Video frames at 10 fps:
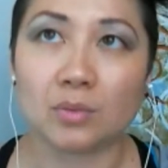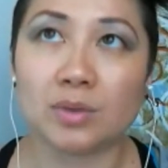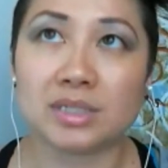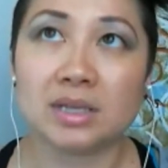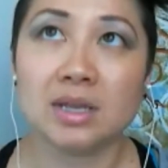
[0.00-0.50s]
It
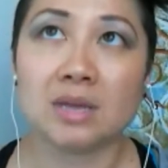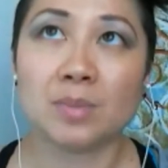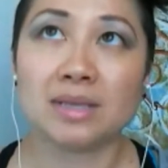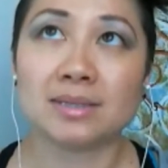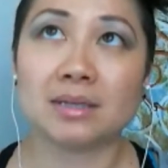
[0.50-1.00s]
was
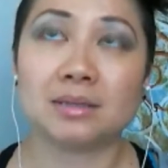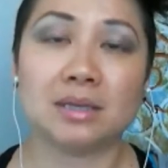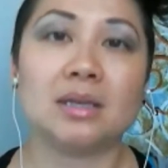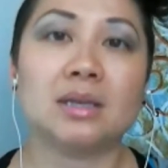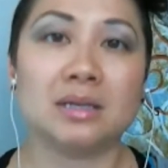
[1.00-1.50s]

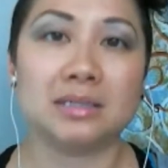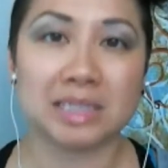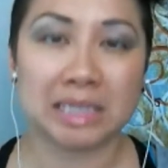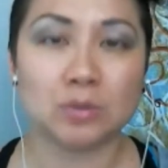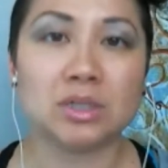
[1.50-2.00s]
basically
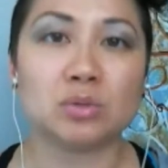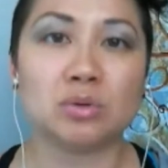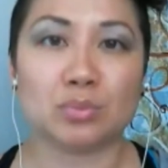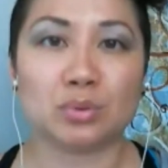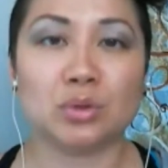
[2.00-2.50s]
continuing
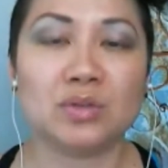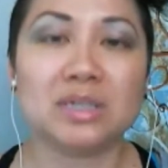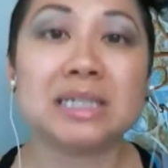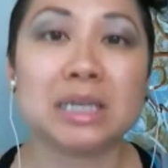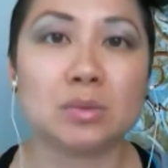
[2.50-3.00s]
to
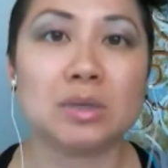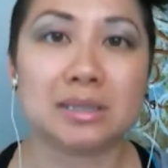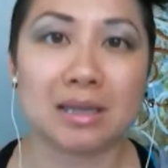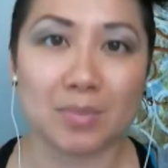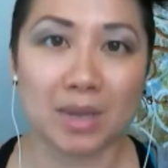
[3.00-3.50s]
improve,
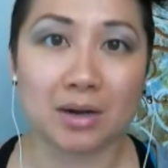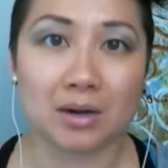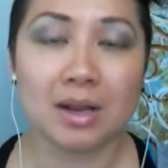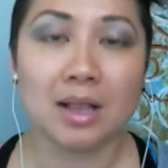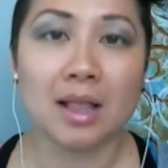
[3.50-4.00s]
continuing to get
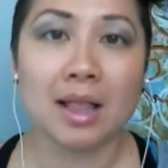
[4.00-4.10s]
better.